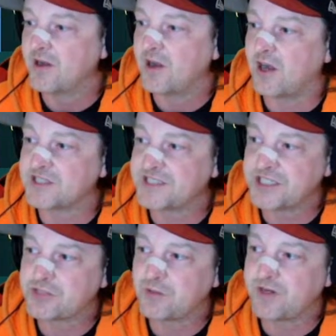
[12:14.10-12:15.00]
On
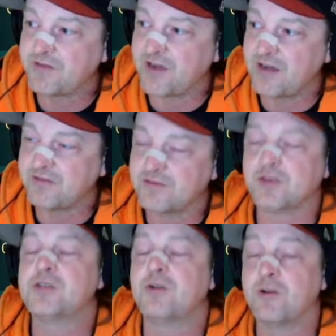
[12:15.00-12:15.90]
stage 25
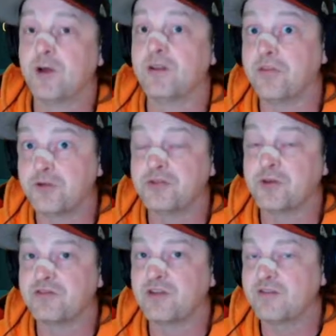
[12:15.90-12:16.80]
or 21 through
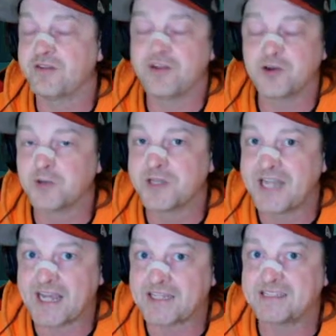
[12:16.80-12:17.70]
25, you can only
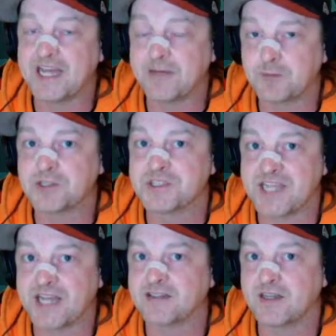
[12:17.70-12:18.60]
get
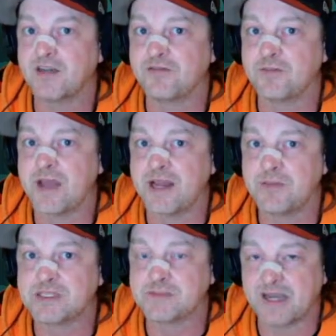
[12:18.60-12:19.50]
10% of the
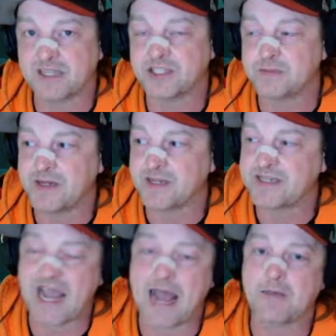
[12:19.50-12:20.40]
enemy's max HP.
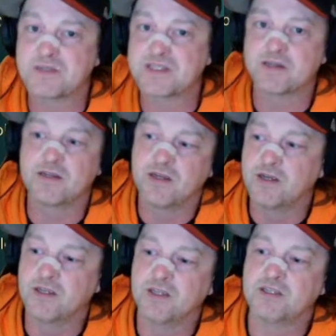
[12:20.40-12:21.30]
It caps.
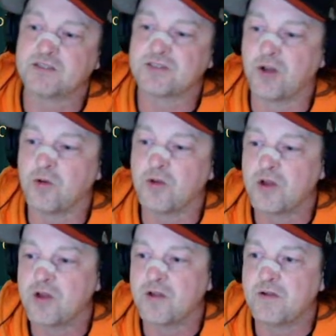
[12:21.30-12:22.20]
So
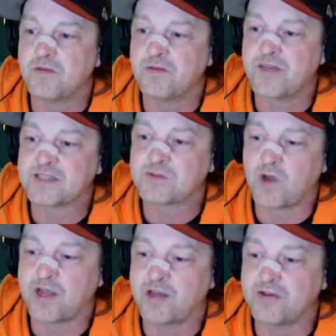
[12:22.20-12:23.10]
that's
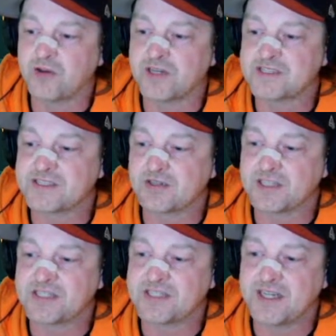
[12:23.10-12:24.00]
why you don't
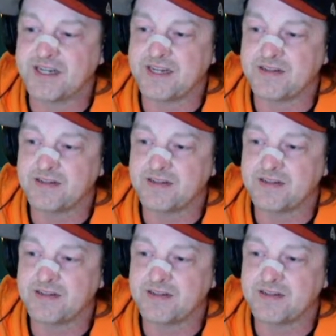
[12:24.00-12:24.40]
necessarily see.